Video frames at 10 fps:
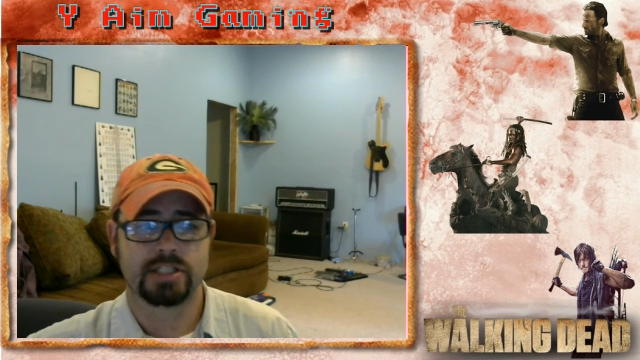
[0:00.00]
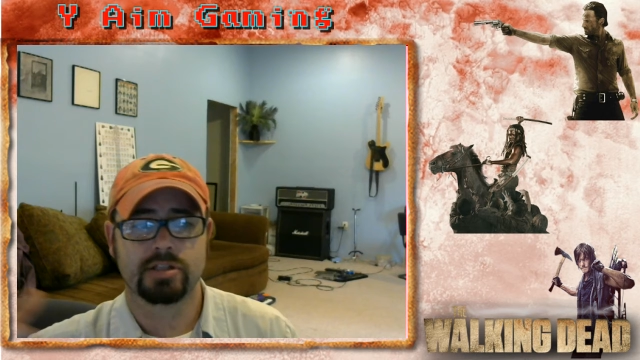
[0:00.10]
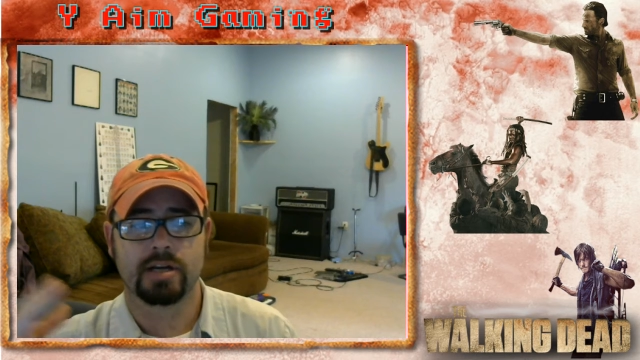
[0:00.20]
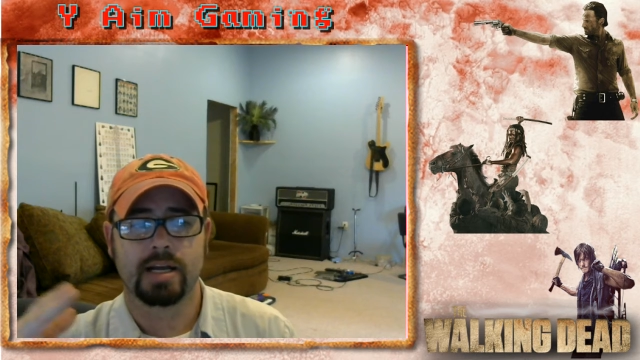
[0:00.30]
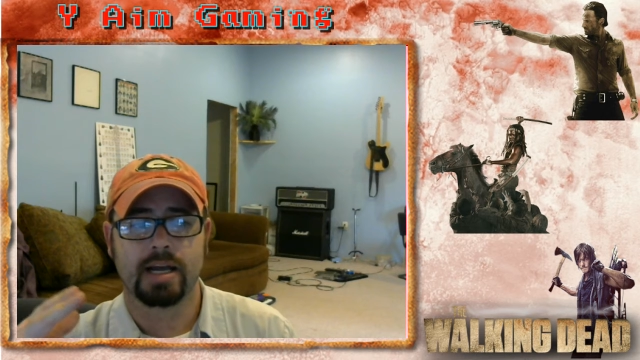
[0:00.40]

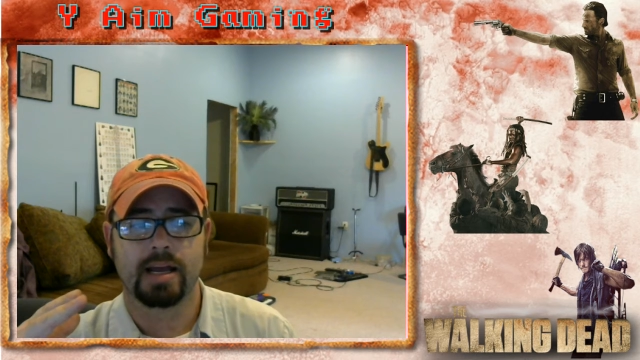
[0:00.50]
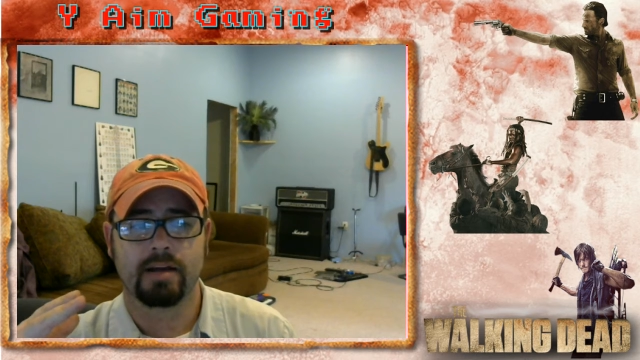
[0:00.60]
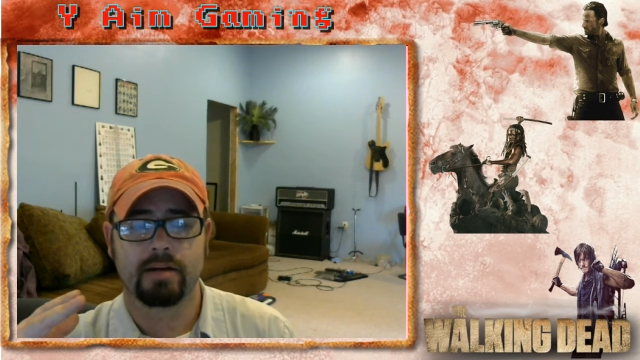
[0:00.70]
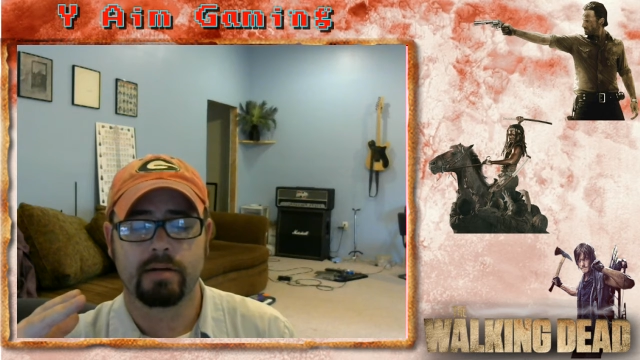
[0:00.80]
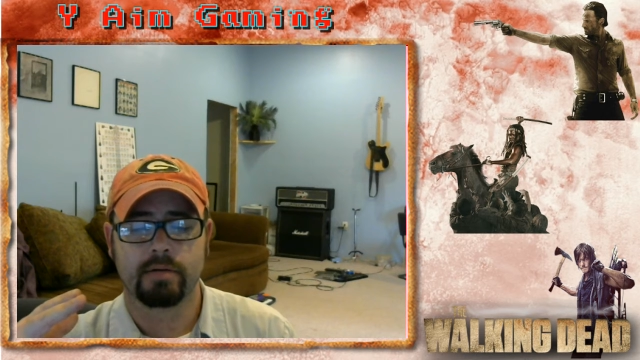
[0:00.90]
she's going to
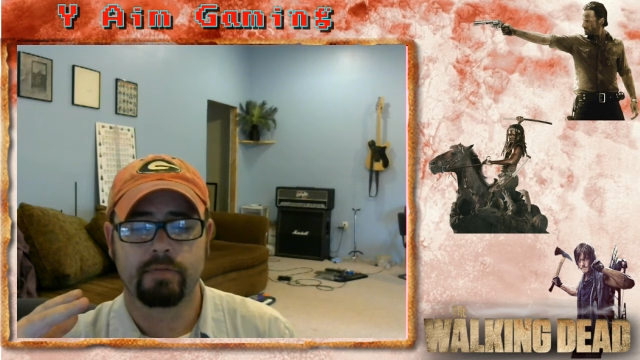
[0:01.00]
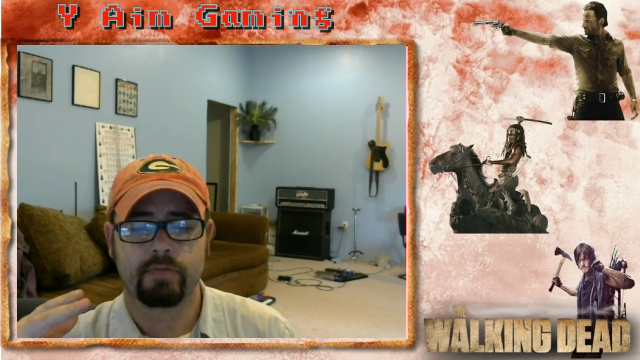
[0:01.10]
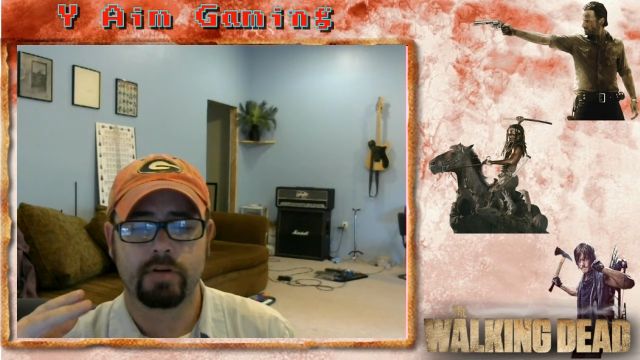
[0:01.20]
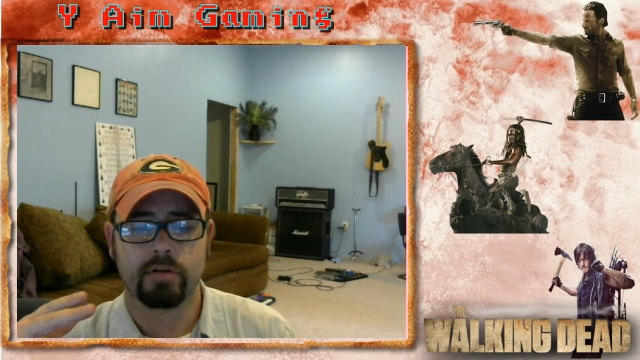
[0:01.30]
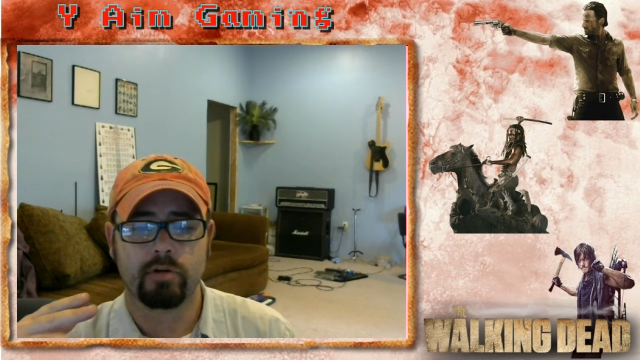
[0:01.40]
kind of
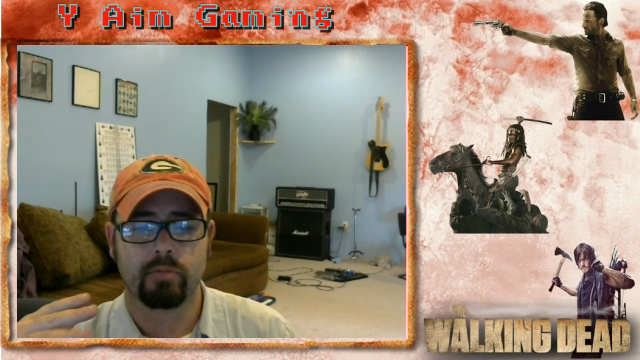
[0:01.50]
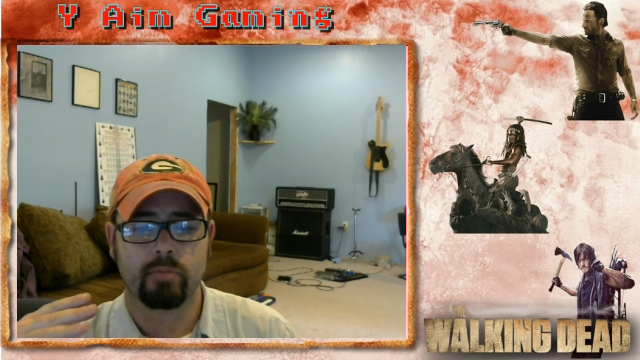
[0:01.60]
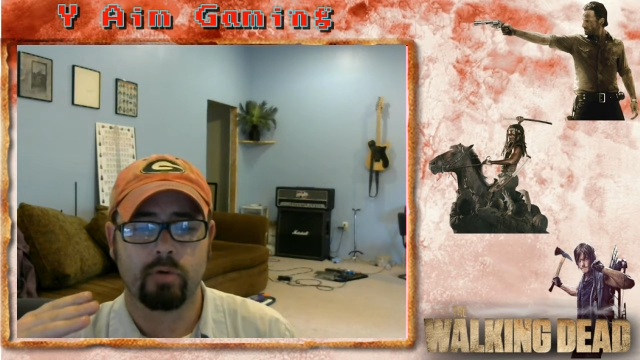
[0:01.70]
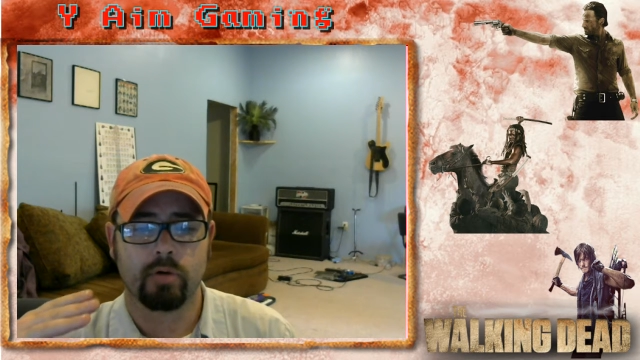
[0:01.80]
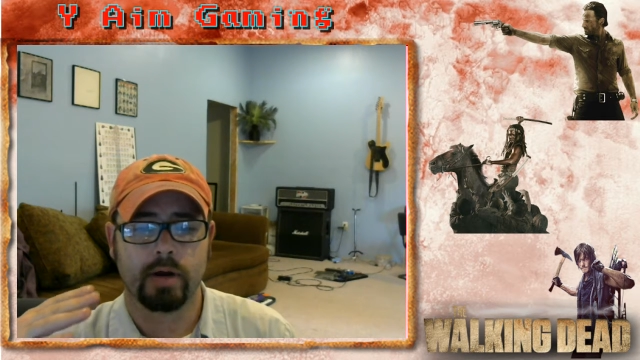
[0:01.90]
feel a little
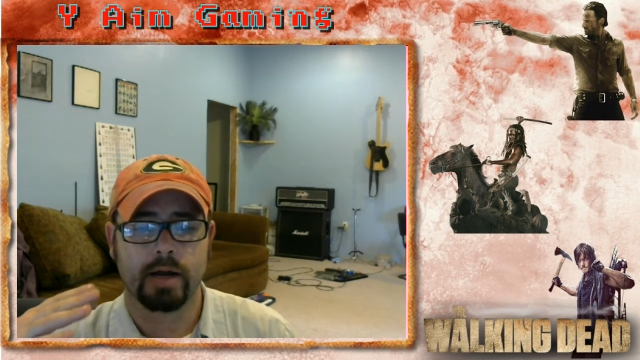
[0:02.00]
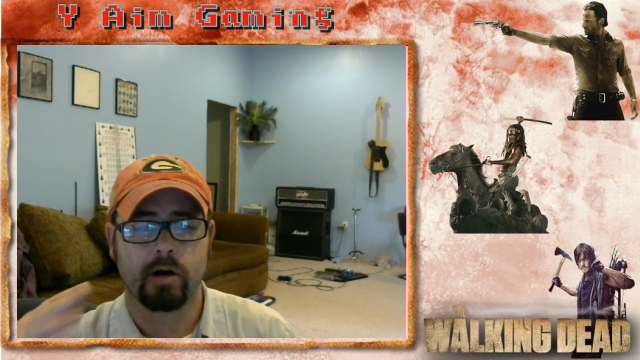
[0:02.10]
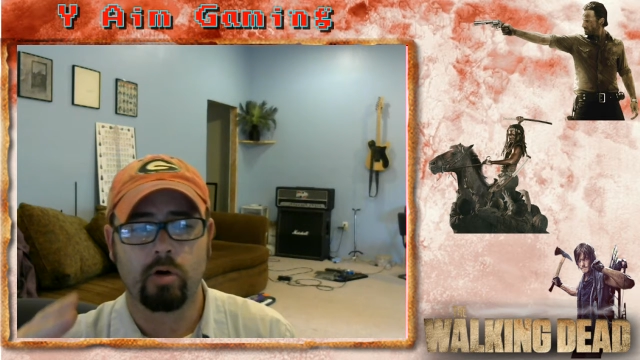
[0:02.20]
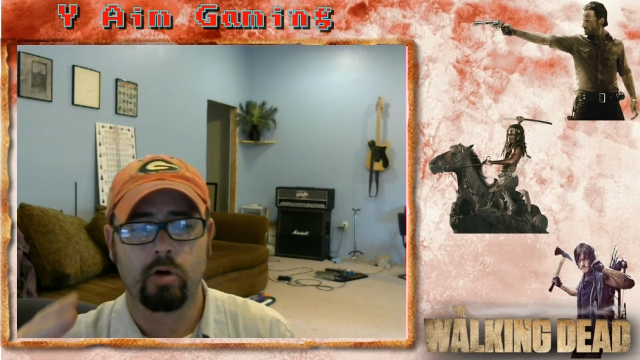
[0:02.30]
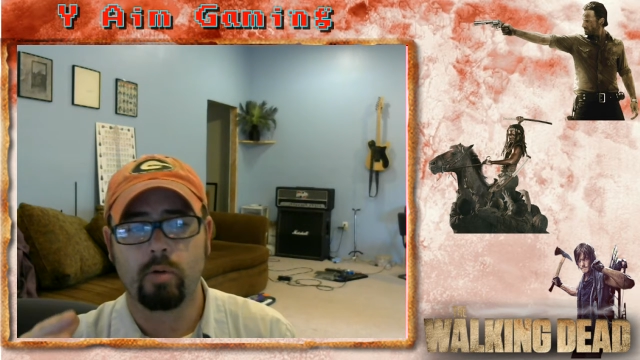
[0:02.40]
more at
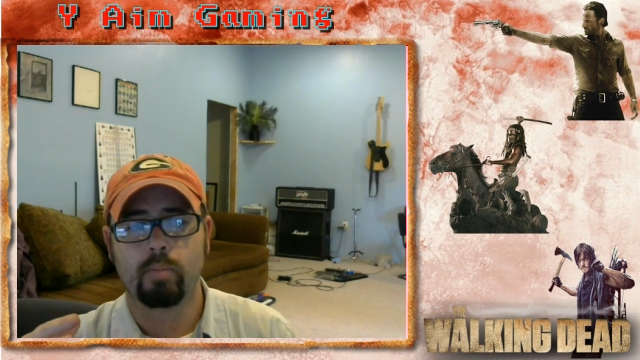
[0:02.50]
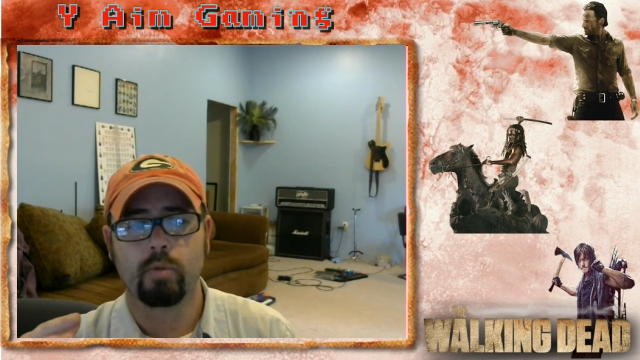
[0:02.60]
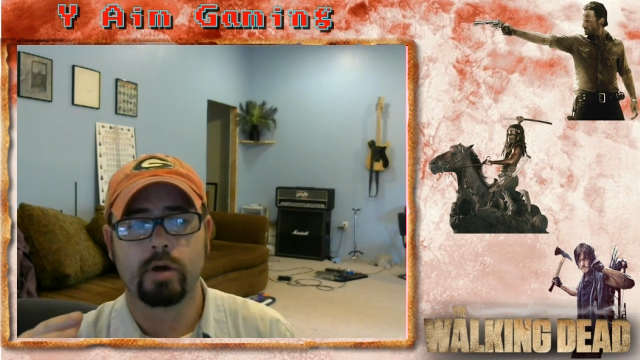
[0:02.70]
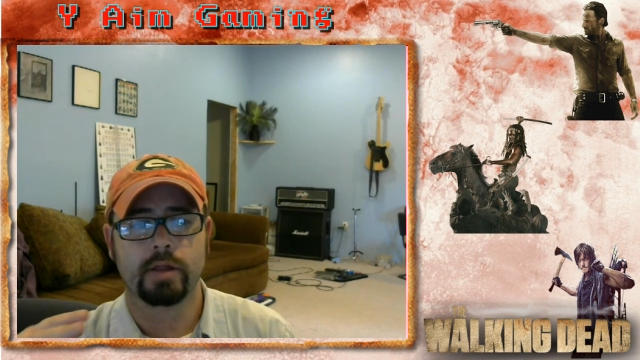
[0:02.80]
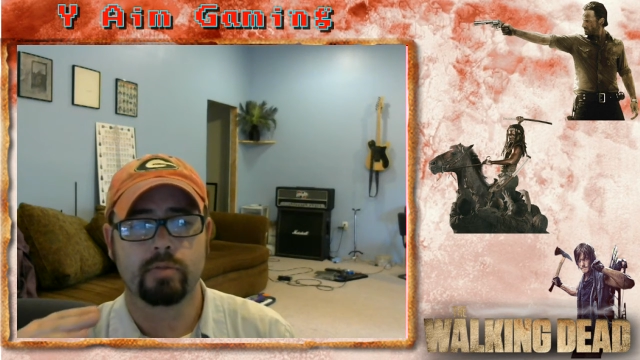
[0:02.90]
home
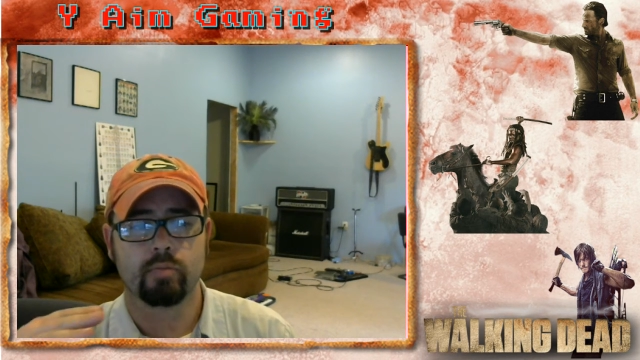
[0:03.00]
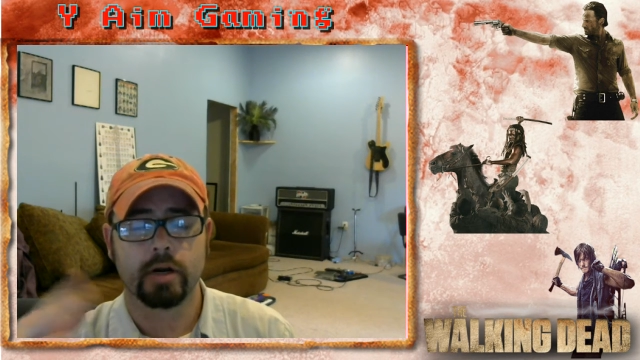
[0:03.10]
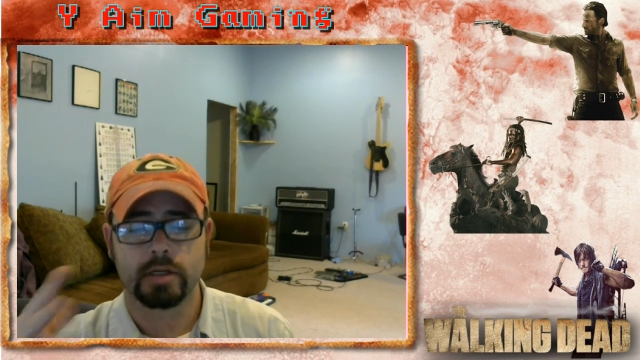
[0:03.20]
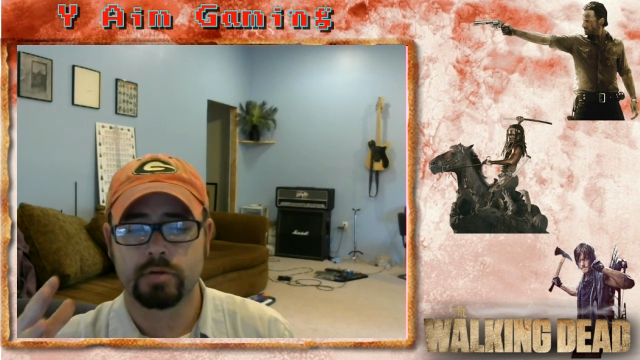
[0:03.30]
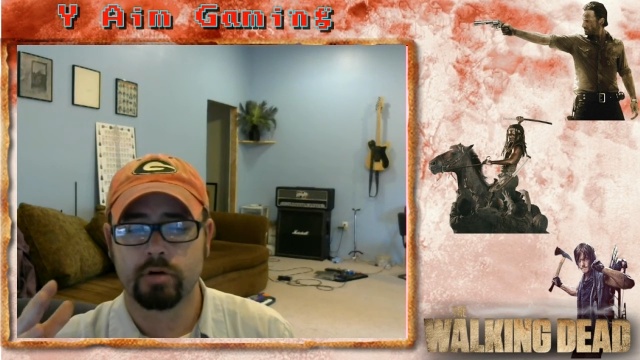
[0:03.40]
with
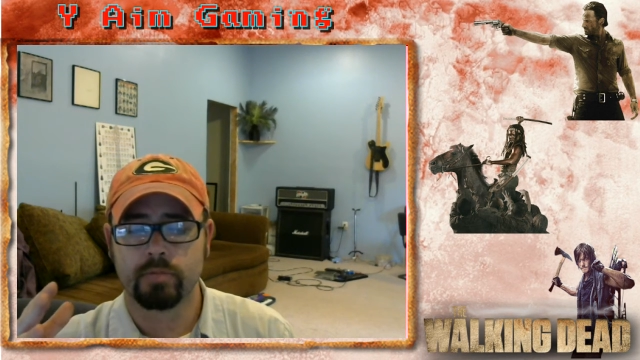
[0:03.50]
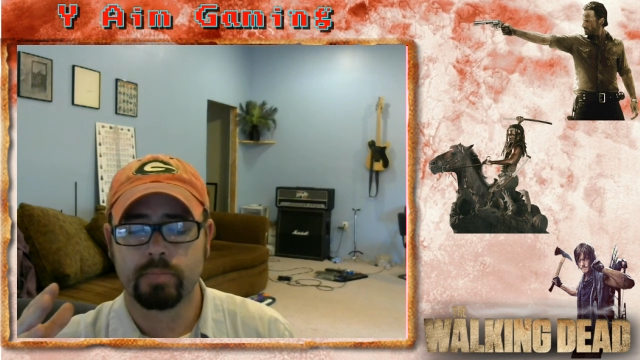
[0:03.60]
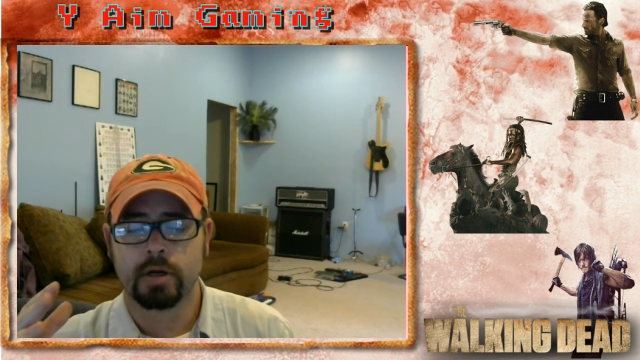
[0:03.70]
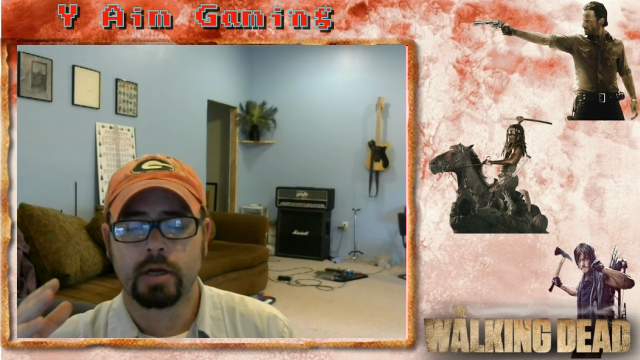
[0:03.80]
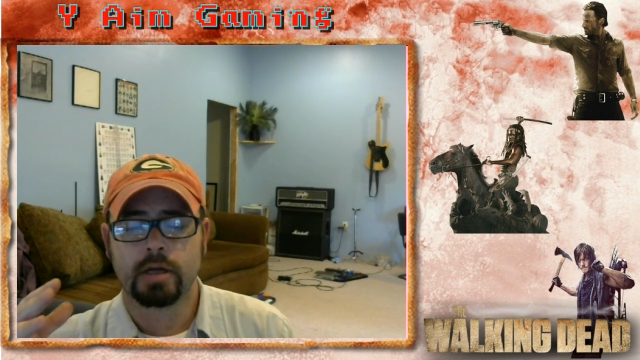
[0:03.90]
Rick's group